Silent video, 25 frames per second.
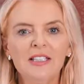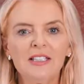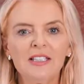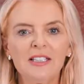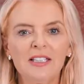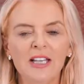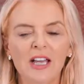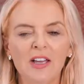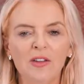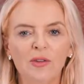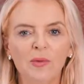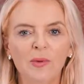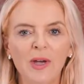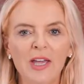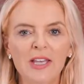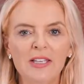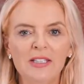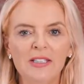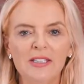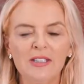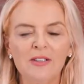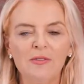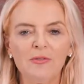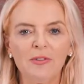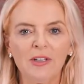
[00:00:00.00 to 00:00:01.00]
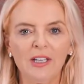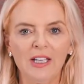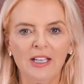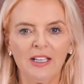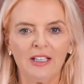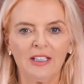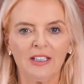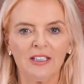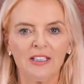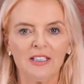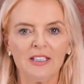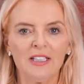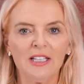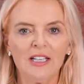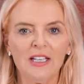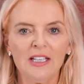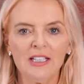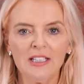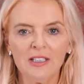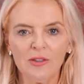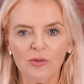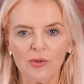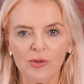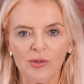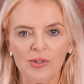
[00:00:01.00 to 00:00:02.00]
the southwest of England
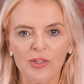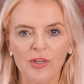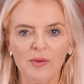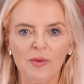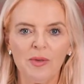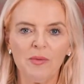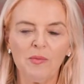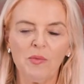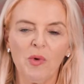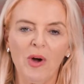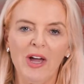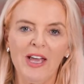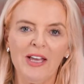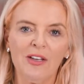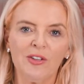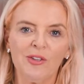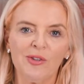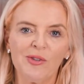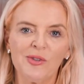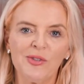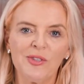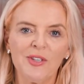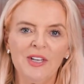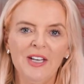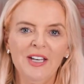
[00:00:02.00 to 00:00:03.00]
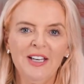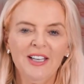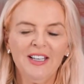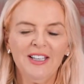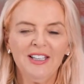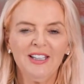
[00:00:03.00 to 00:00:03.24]
and also in Wales.